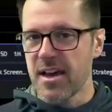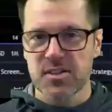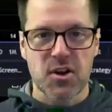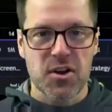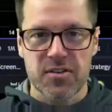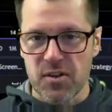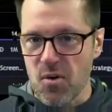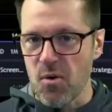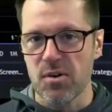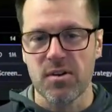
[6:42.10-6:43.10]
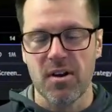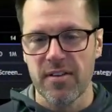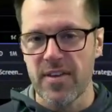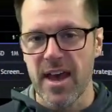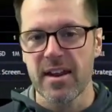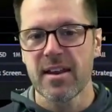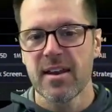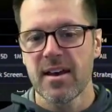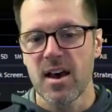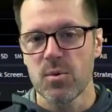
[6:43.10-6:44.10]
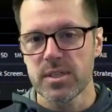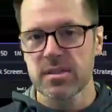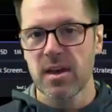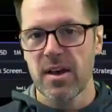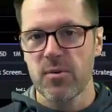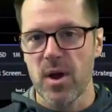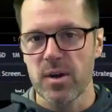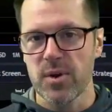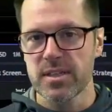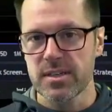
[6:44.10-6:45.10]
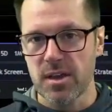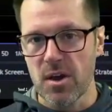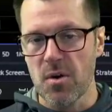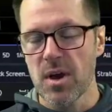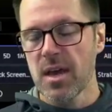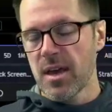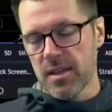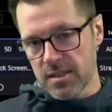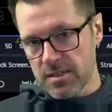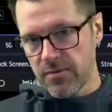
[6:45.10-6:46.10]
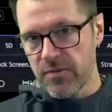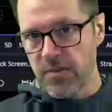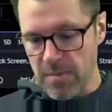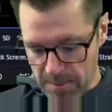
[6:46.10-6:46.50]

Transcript: turned the corner on that. We still have quite a ways to go, at least from